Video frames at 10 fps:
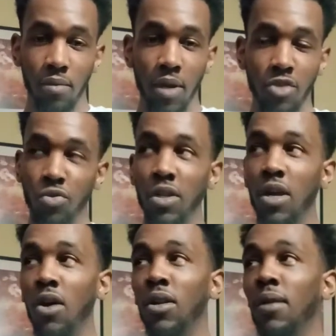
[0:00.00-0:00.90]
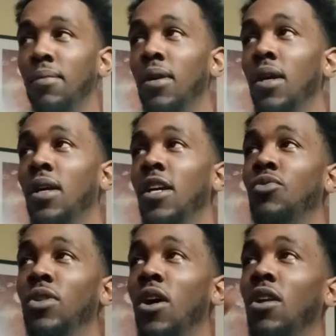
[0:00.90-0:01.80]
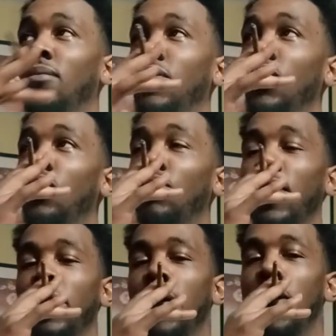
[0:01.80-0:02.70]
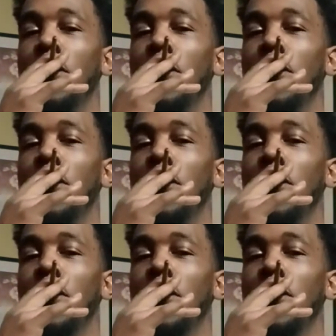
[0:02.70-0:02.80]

That's really all I'm doing right now.